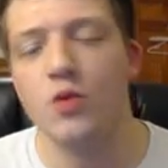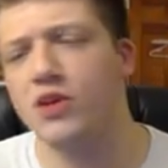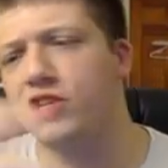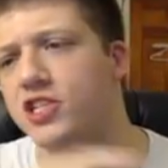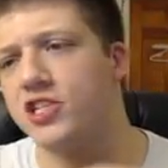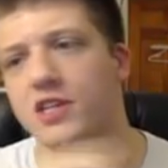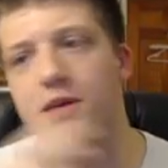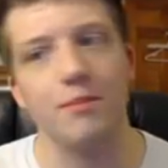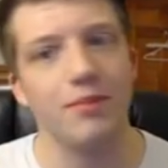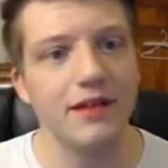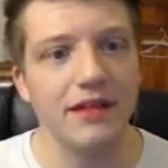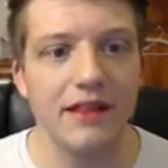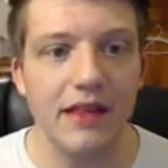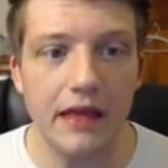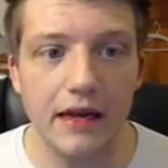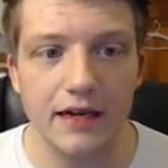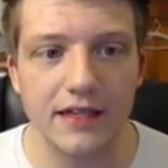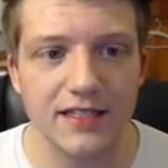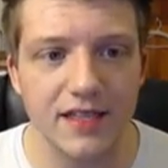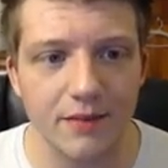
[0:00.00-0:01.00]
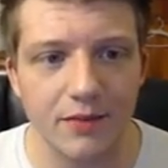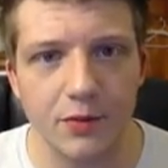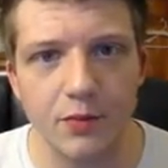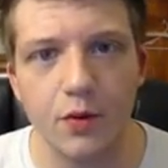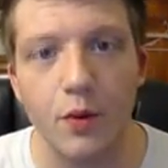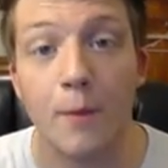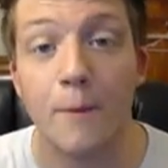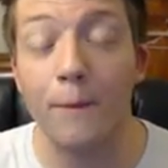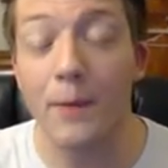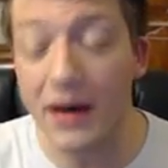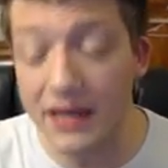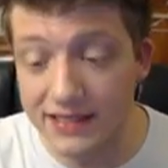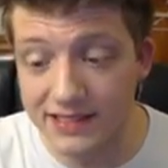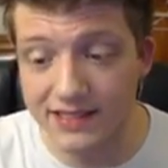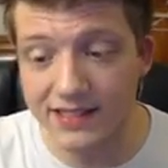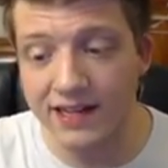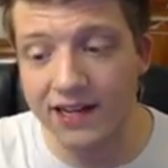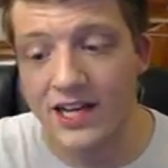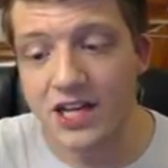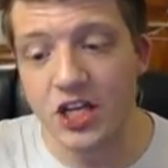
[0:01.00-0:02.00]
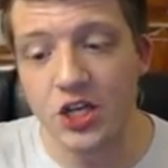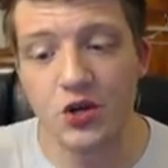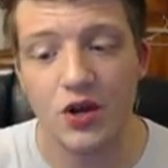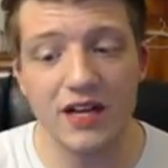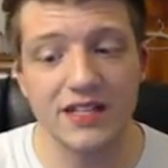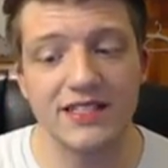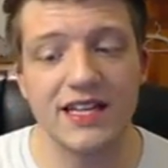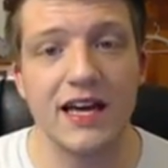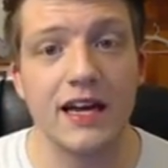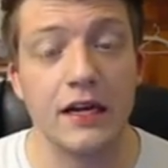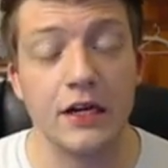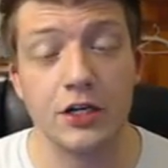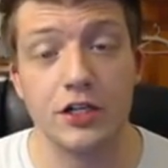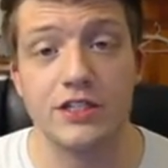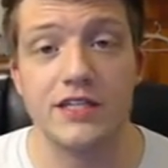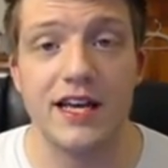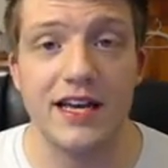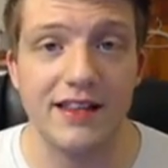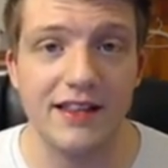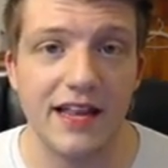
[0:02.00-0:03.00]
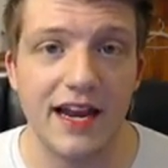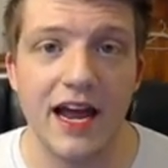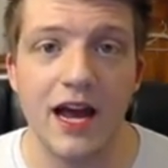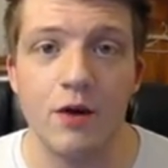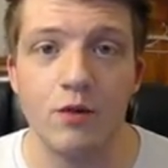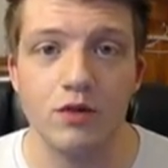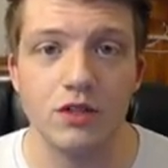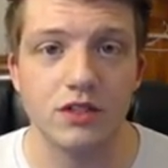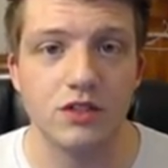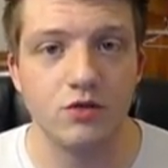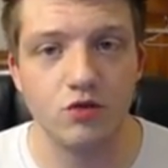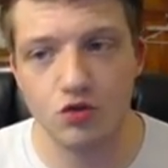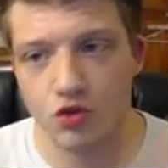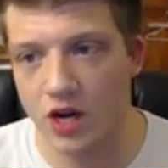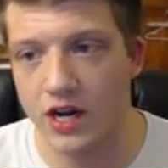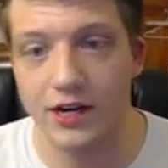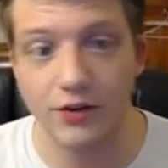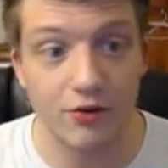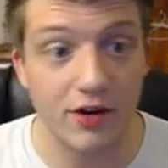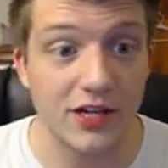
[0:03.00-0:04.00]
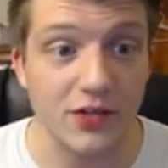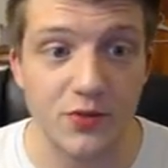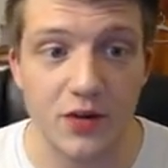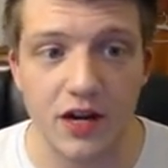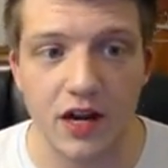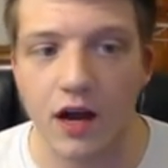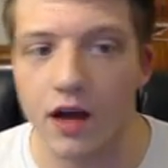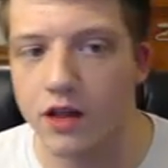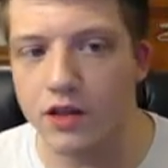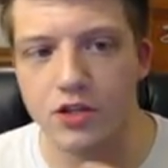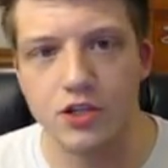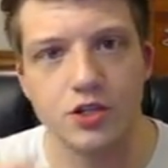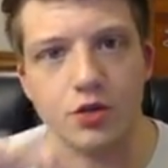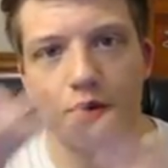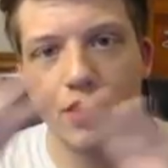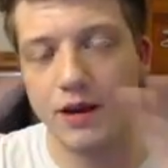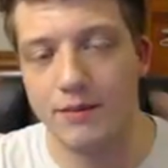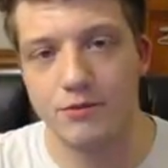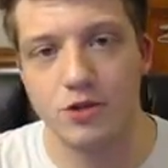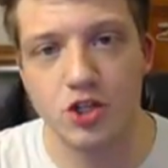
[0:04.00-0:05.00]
which is completely unacceptable, but you guys gotta understand that I was trying to graduate college, so I'm